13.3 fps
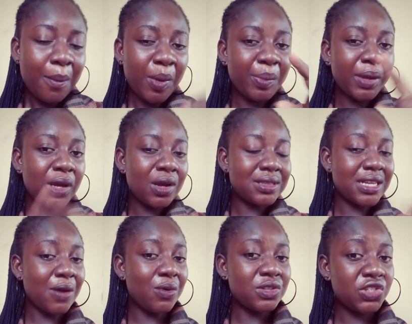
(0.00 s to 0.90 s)
But
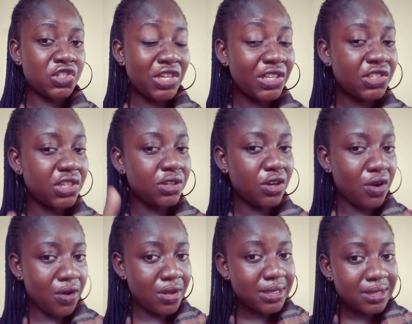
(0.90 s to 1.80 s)
because I was changing
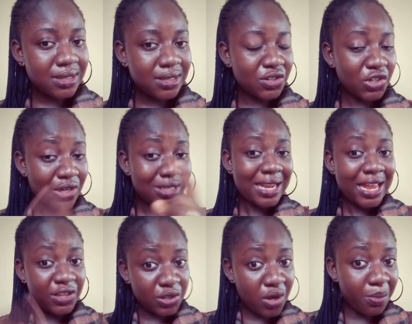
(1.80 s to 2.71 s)
course, just
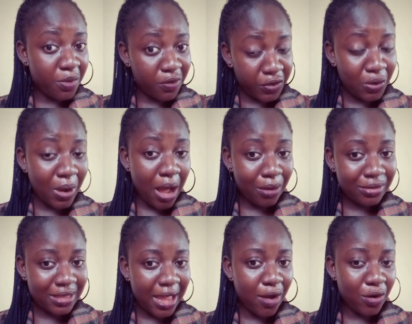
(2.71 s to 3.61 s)
like some of you
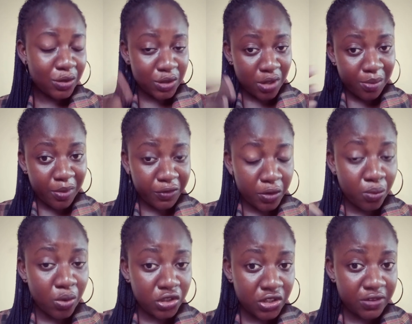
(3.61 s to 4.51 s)
out there or some of
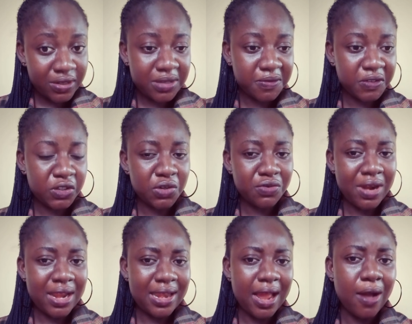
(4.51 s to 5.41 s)
you watching this video
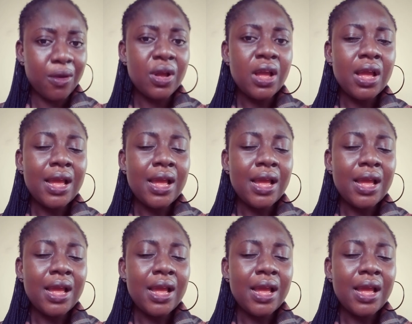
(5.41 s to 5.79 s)
right now,